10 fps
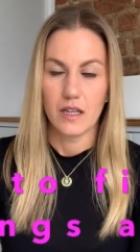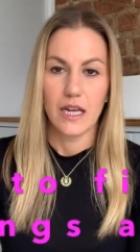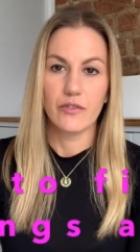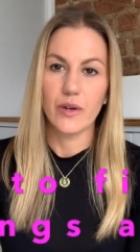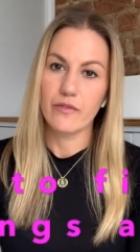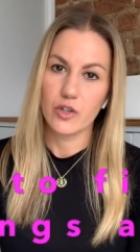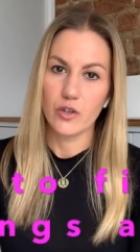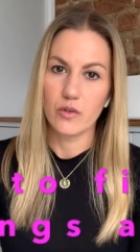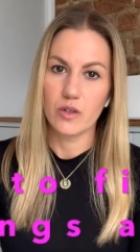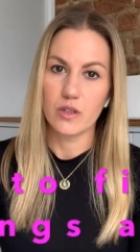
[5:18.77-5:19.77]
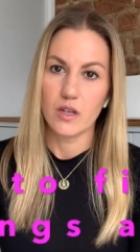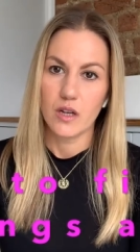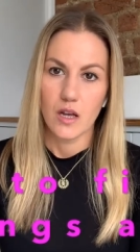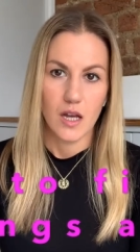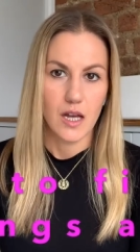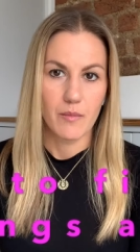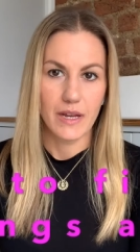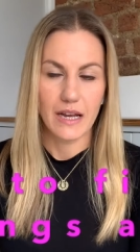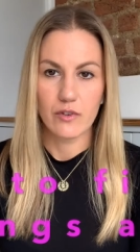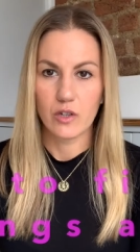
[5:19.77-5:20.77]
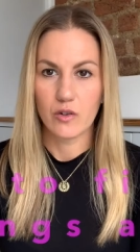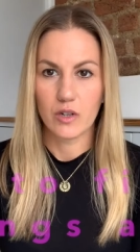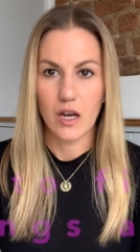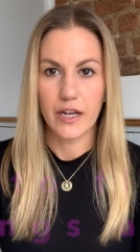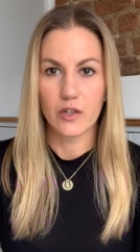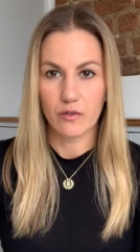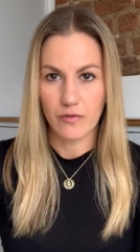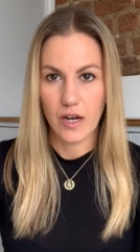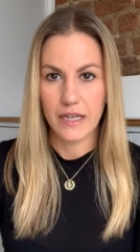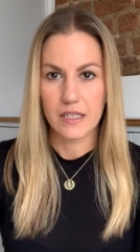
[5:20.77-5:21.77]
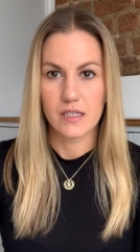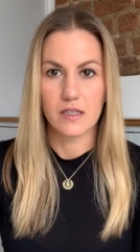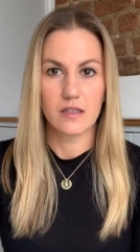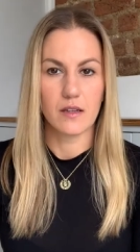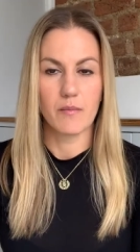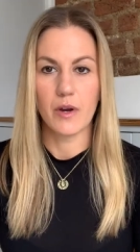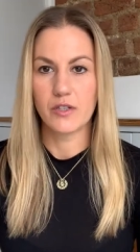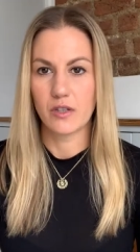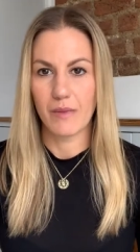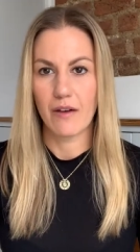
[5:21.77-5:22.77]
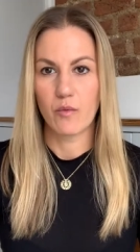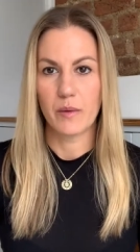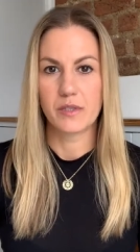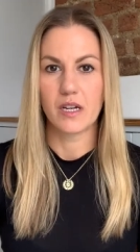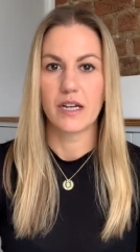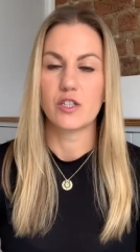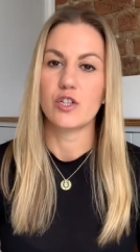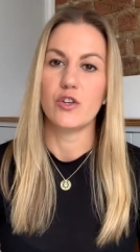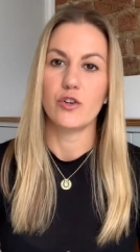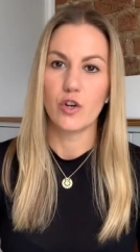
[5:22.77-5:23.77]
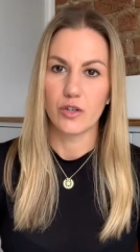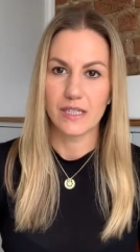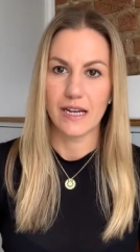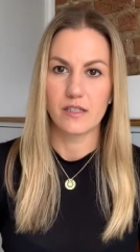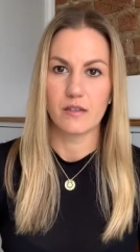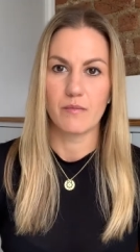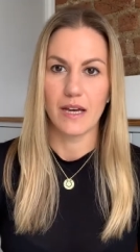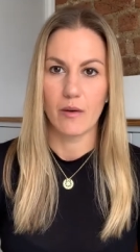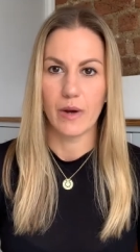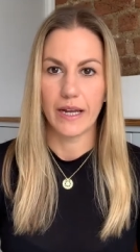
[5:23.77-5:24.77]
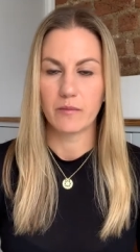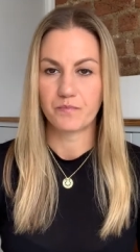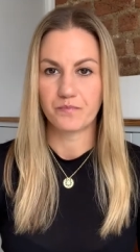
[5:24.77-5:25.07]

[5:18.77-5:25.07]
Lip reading: If you have a Google and have a look online, you'll find and most of them have websites, so you can contact them that way.